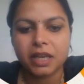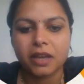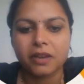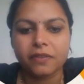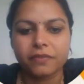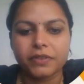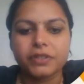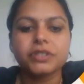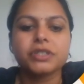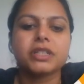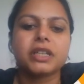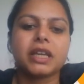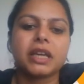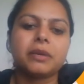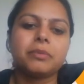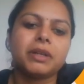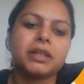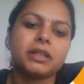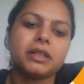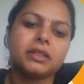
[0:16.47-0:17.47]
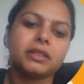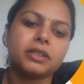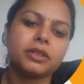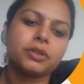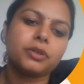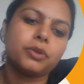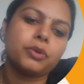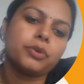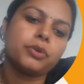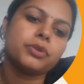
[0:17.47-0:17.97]
which came under the
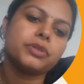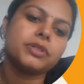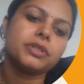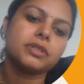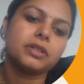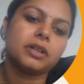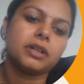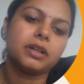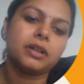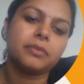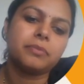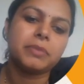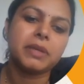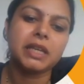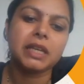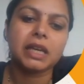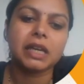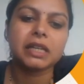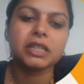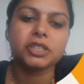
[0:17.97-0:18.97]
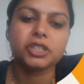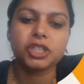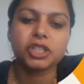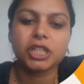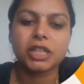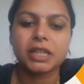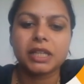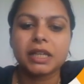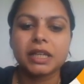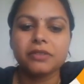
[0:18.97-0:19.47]
course
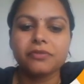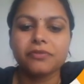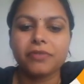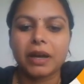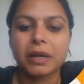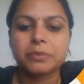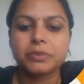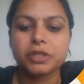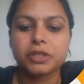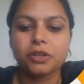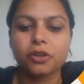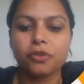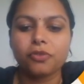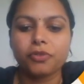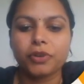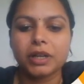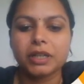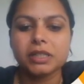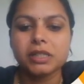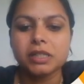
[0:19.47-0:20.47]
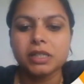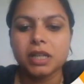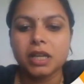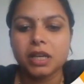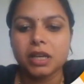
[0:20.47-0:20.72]
BAGE 501,